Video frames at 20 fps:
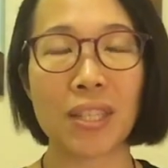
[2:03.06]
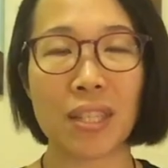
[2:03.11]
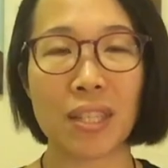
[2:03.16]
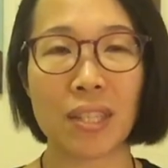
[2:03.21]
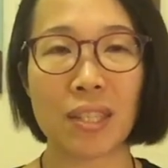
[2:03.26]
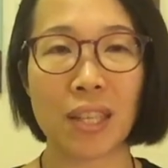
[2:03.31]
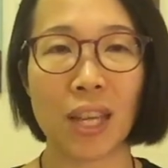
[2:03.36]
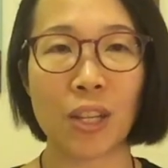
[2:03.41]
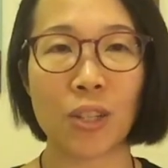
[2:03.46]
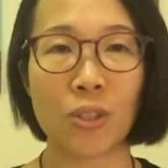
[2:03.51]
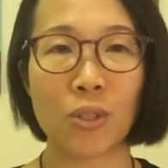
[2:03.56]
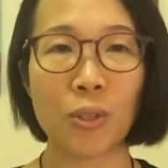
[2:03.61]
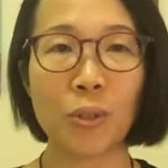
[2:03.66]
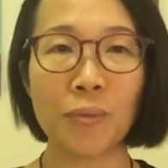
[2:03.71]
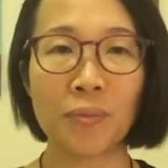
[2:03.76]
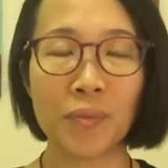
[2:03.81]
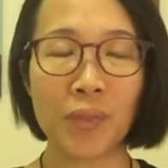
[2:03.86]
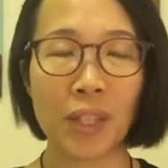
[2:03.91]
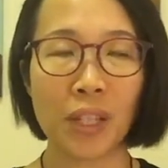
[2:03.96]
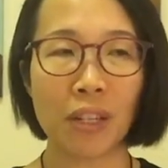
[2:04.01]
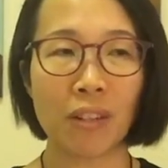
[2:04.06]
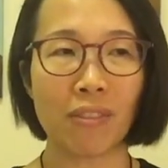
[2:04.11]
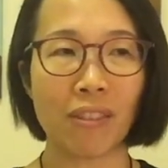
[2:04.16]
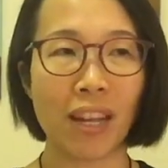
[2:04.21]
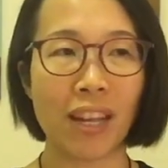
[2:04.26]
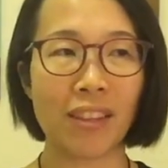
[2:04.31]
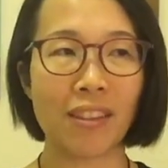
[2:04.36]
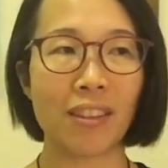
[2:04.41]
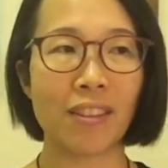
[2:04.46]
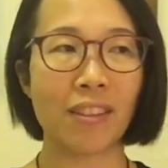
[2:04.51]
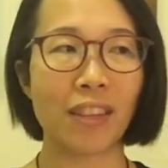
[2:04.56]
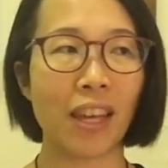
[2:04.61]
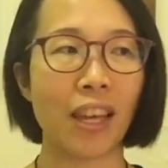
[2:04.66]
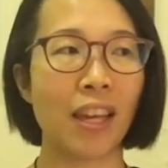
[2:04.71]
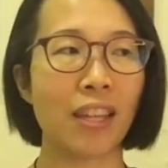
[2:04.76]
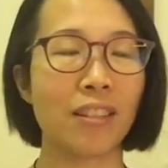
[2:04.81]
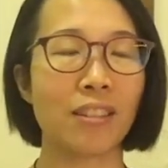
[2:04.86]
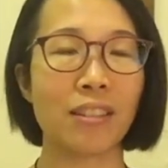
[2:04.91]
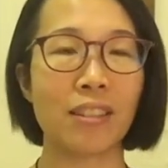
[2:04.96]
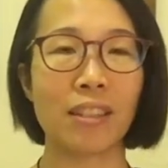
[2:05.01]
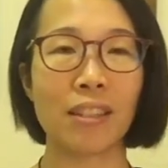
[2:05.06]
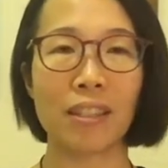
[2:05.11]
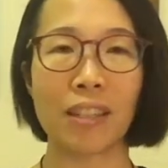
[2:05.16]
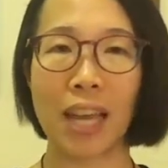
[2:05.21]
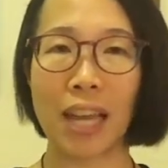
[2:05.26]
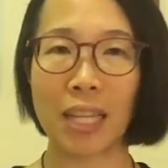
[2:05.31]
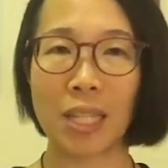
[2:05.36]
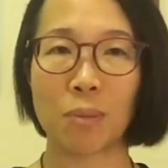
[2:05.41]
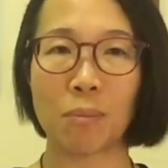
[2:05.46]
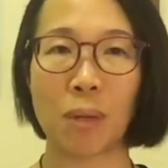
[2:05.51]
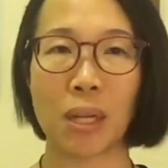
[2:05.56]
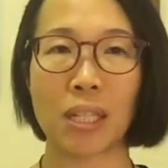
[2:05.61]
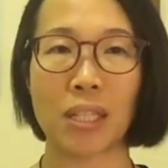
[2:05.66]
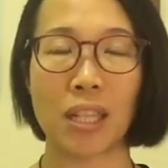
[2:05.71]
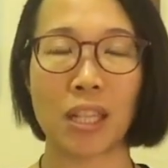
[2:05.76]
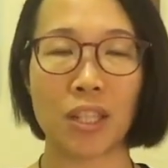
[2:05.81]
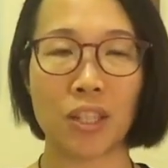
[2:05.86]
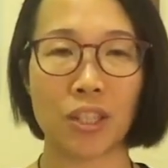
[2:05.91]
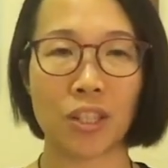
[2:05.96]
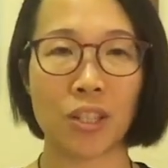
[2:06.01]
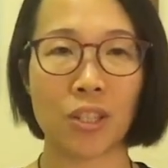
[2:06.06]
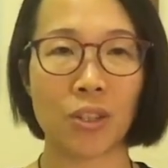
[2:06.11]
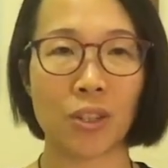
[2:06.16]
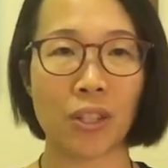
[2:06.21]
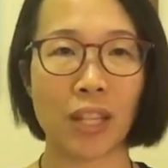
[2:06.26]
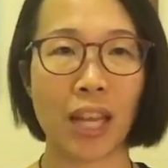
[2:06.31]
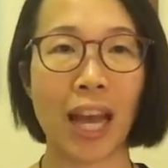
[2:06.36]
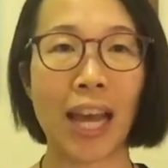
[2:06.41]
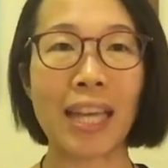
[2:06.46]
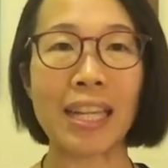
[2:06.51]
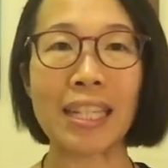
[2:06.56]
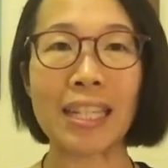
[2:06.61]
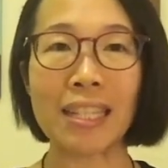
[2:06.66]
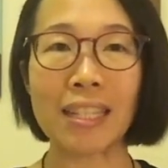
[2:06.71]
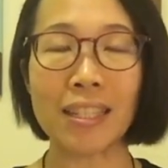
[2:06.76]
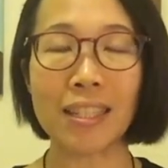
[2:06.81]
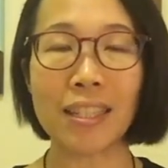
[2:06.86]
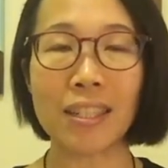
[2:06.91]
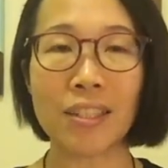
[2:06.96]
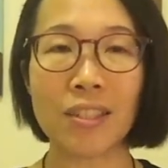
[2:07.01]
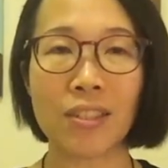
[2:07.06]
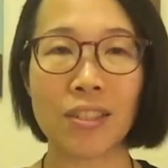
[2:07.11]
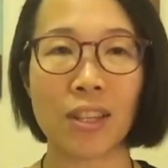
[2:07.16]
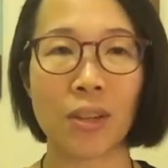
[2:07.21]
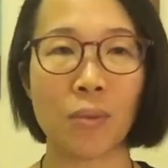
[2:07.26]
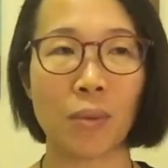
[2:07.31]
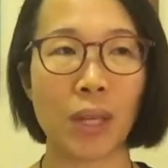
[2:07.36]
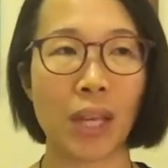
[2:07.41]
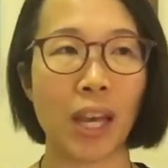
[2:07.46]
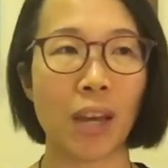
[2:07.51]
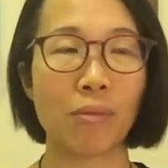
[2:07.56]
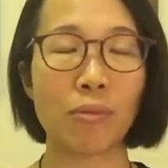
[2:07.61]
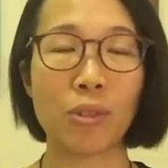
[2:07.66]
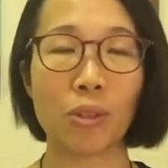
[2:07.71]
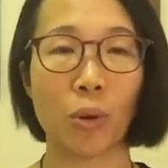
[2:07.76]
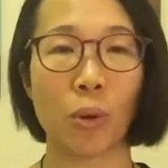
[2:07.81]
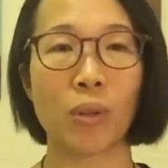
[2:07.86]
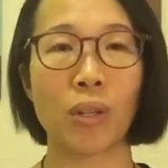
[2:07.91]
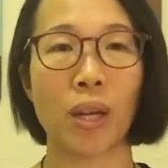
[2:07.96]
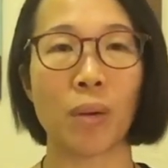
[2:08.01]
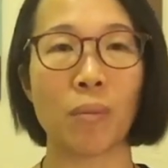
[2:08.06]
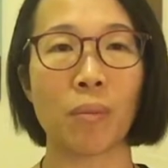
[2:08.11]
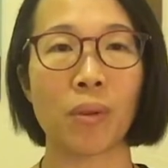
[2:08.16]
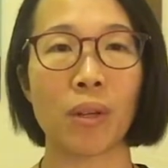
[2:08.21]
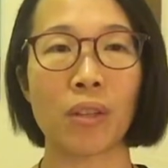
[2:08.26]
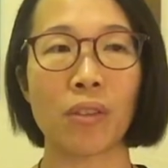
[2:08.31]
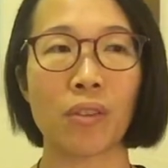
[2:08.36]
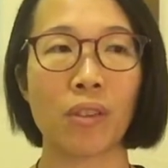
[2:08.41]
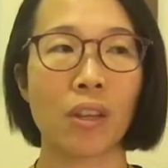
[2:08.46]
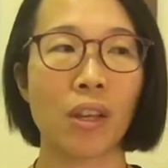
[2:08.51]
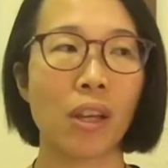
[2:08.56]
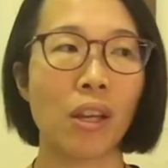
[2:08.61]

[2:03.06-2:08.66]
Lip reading: inside you, rather than the expectations or the ideas that we have grown up with